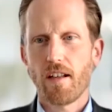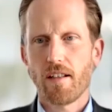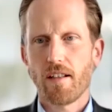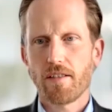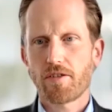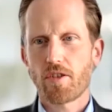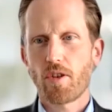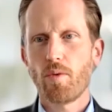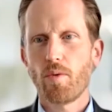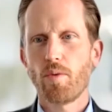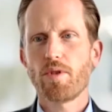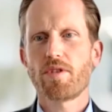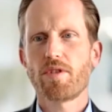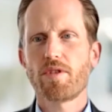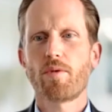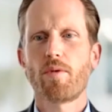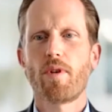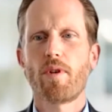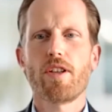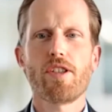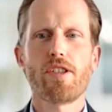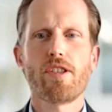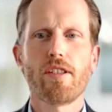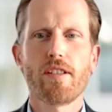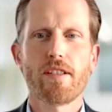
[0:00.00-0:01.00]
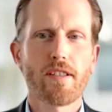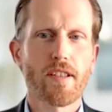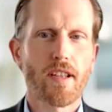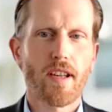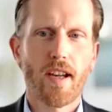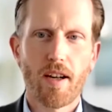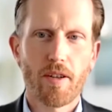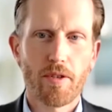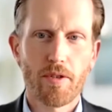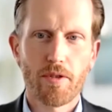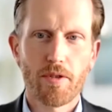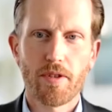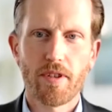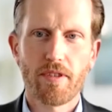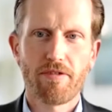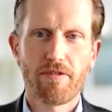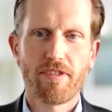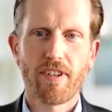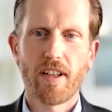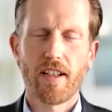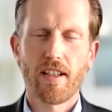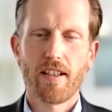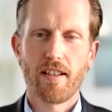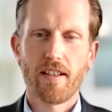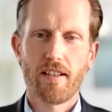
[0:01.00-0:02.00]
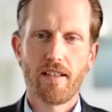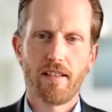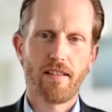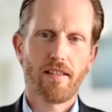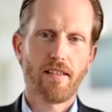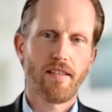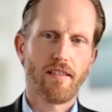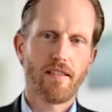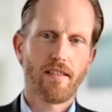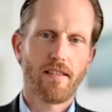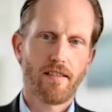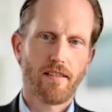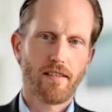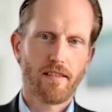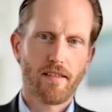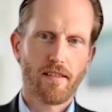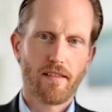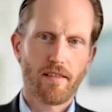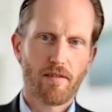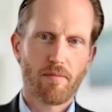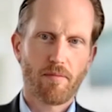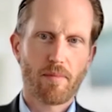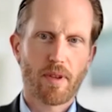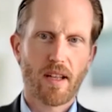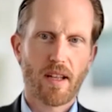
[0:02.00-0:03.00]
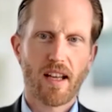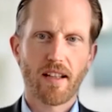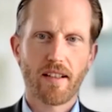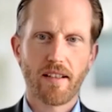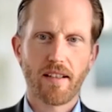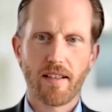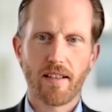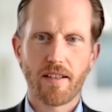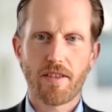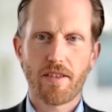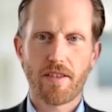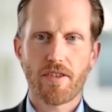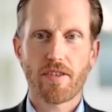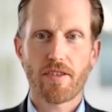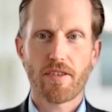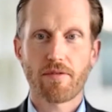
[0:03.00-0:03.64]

it's always a question, let's say, how you define uh, blindness.